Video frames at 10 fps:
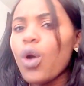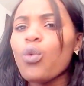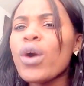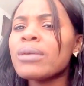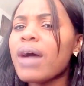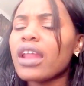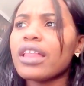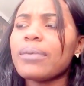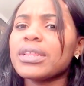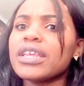one
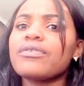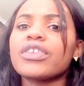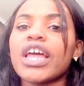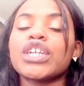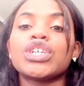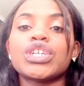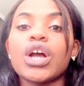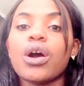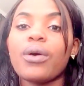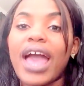model, I believe, for that
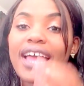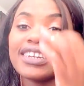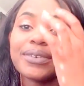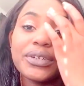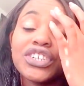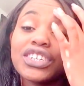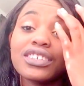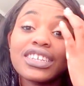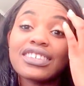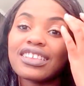show, and it was
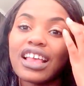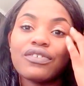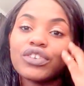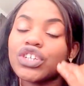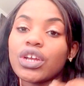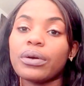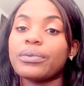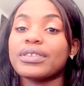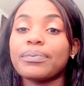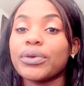just a successful show.
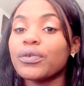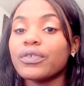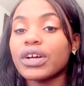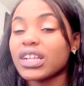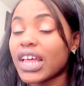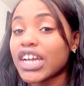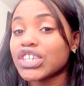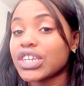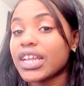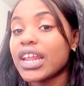It was a beautiful
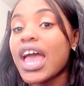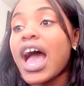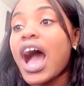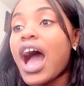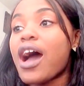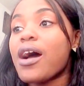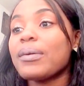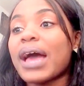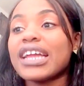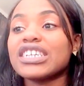collection.
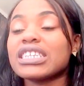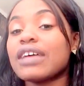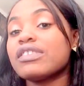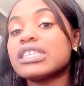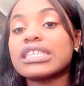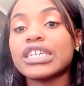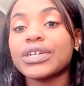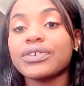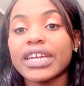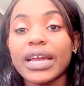I just loved the
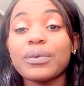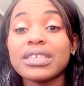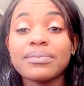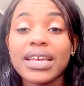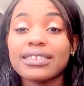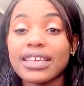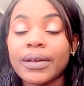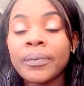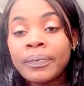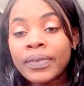scenery. It was
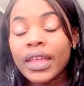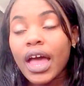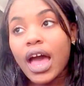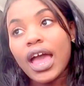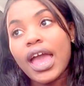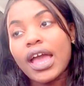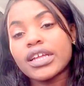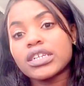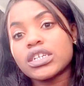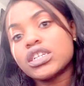amazing.
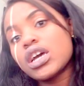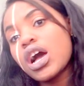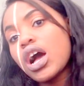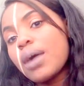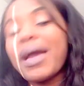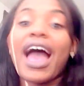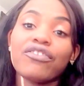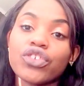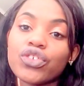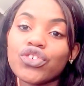And
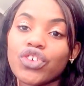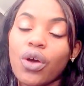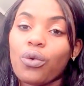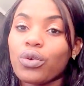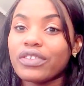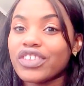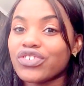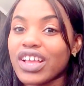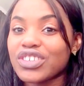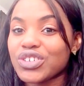after the show, all of the
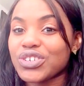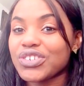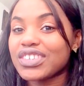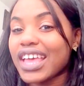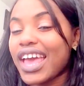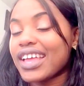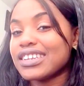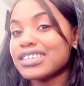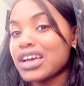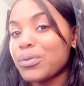dressers
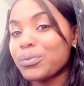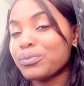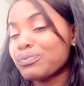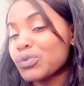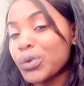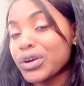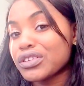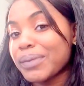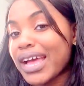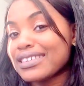and
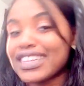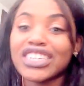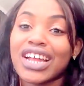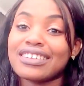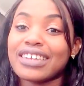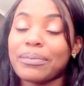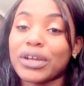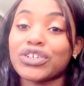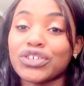workers backstage got to take